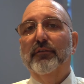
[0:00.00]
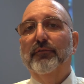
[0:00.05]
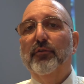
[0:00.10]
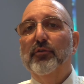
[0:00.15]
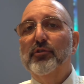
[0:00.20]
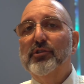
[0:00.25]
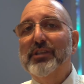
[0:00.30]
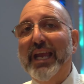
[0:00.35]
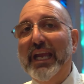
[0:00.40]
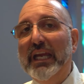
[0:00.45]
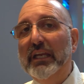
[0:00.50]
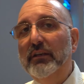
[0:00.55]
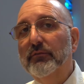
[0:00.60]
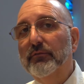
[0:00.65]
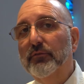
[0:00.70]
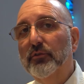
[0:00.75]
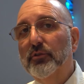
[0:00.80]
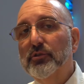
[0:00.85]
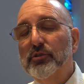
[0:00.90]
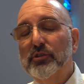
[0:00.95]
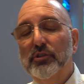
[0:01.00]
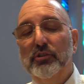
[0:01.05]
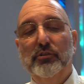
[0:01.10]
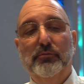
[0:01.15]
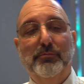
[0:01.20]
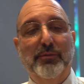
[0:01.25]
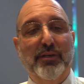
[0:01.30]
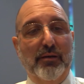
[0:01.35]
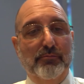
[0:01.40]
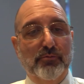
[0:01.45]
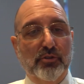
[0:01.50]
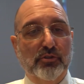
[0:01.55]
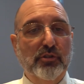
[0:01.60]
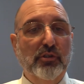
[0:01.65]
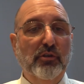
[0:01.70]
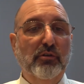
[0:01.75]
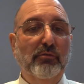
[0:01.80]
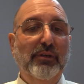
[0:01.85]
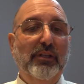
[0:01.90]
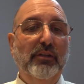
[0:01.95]
the first 8 verses, but I'm just
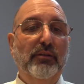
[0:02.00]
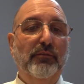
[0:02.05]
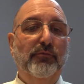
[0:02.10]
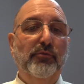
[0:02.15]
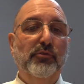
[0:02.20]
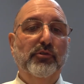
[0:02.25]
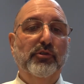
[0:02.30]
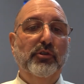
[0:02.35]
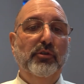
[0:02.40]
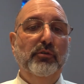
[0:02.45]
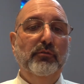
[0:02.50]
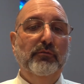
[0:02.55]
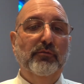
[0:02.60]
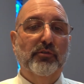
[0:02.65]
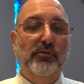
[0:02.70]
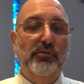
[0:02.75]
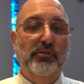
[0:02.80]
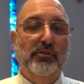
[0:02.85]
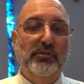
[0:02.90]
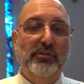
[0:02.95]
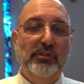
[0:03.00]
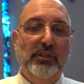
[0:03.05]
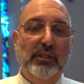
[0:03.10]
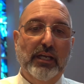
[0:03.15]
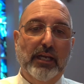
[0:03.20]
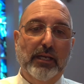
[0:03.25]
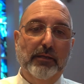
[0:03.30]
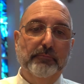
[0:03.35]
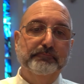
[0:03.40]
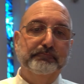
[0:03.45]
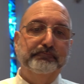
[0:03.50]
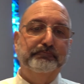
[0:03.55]
going to read the first 2 verses today.